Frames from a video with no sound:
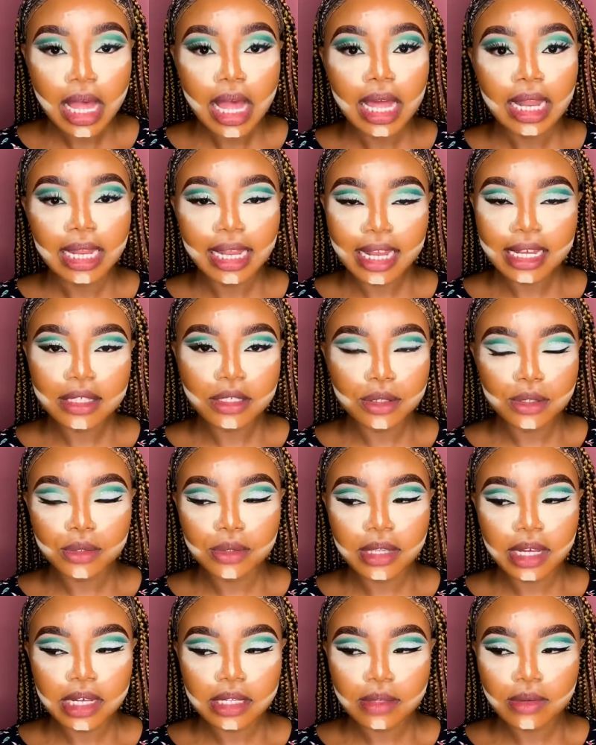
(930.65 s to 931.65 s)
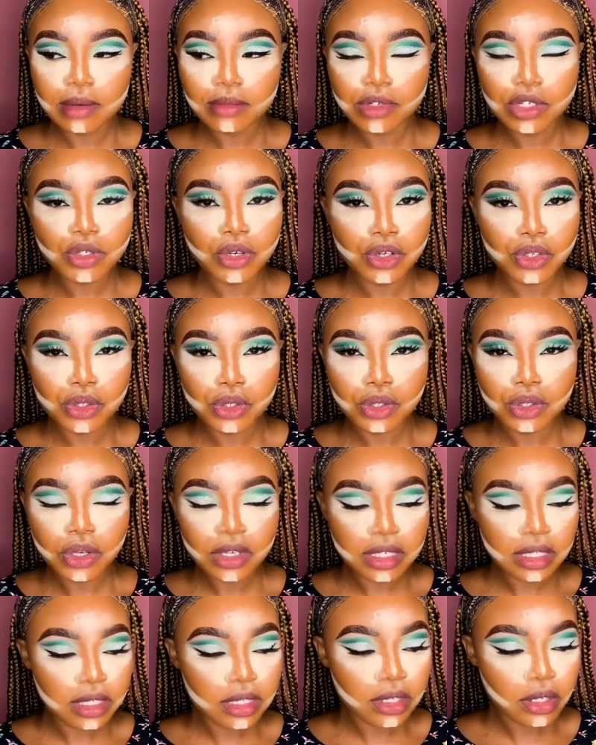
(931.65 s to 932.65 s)
like to do that, so I'm just going to
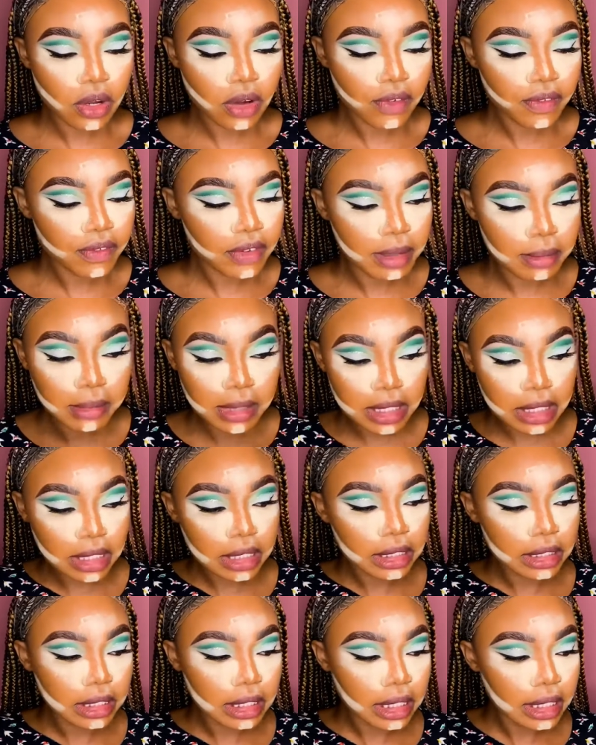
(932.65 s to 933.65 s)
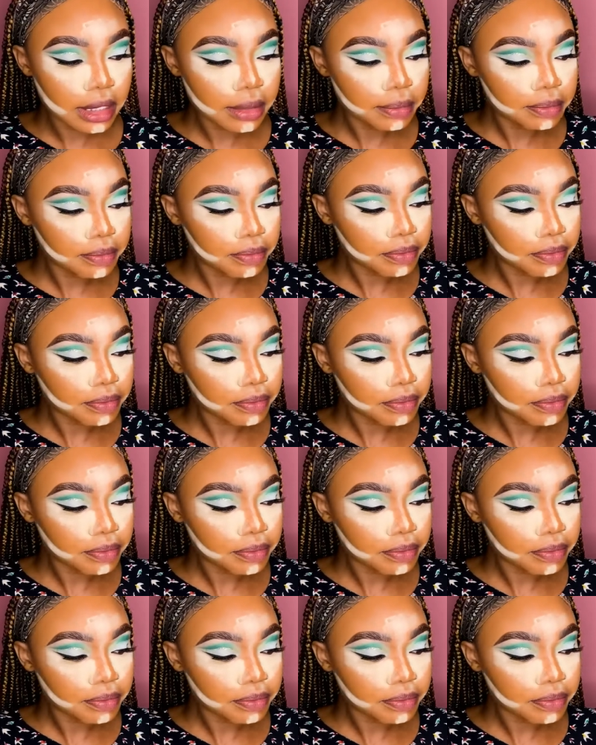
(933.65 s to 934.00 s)
dust this off immediately.